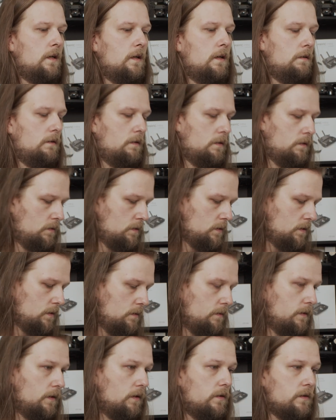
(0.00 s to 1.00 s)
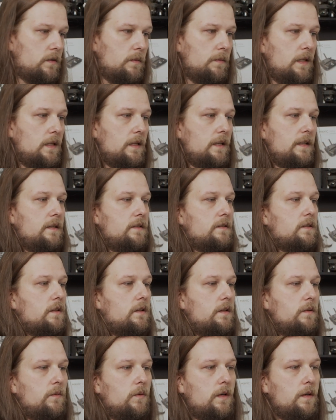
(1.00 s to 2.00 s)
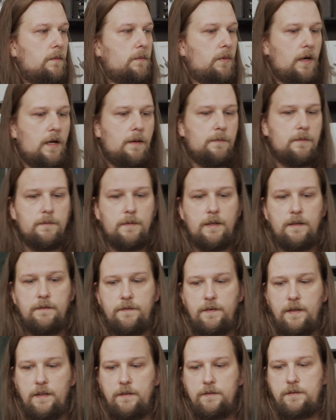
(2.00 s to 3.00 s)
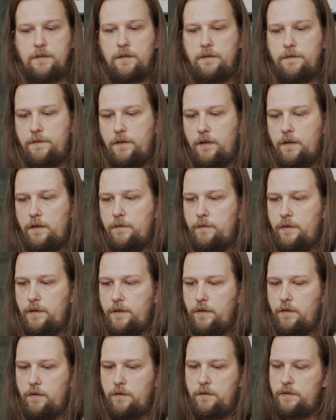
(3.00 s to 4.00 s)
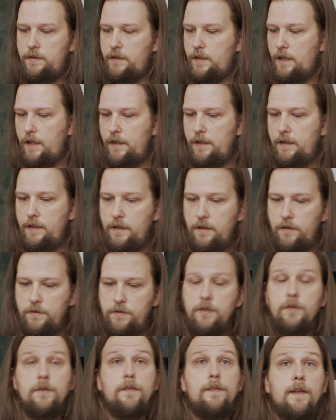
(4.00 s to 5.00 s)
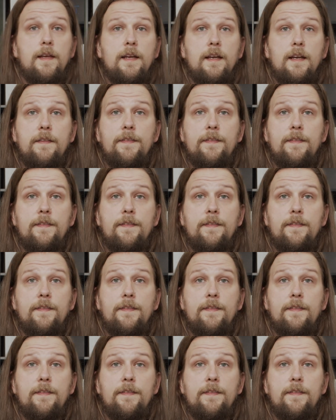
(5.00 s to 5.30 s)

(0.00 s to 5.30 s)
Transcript: Got ultimately there's only one problem I've found so far with the whole Skydio 2 thing,